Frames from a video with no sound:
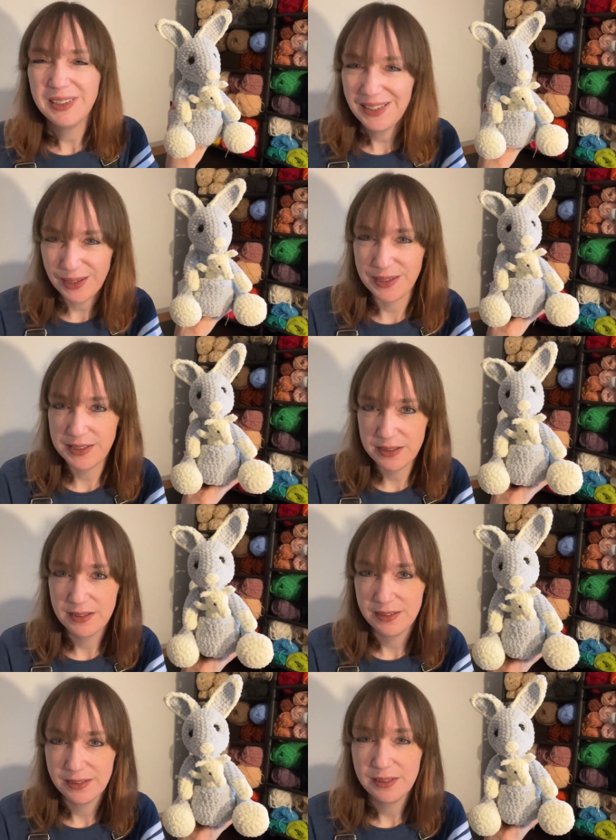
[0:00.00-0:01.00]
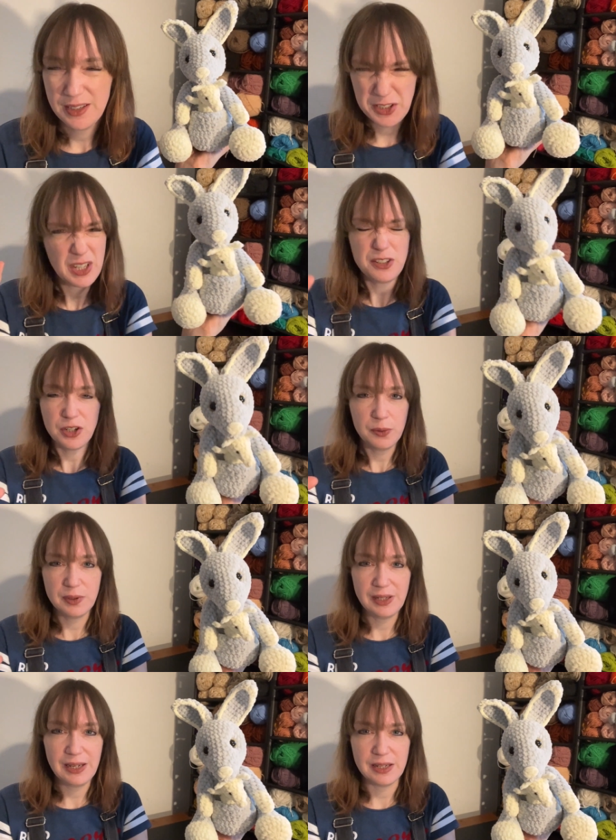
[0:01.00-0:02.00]
It is. It
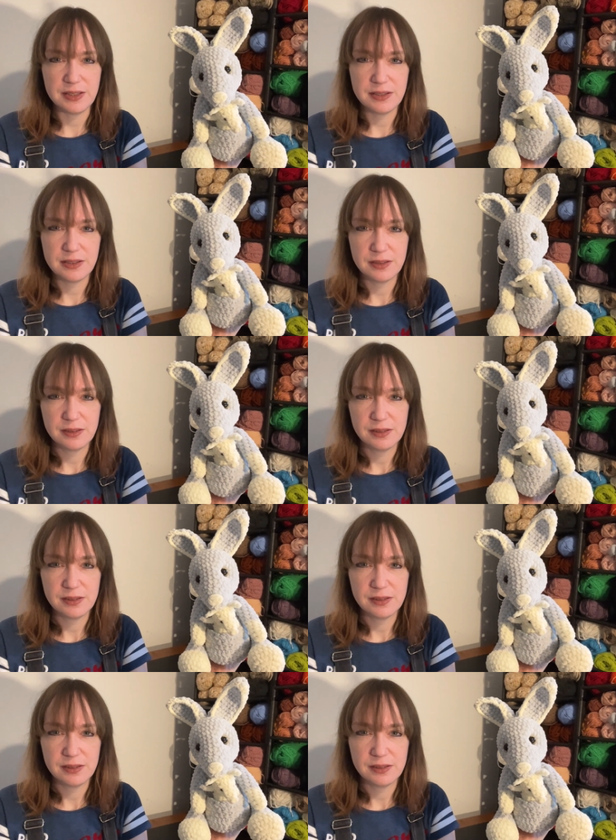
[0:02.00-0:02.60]
totally is.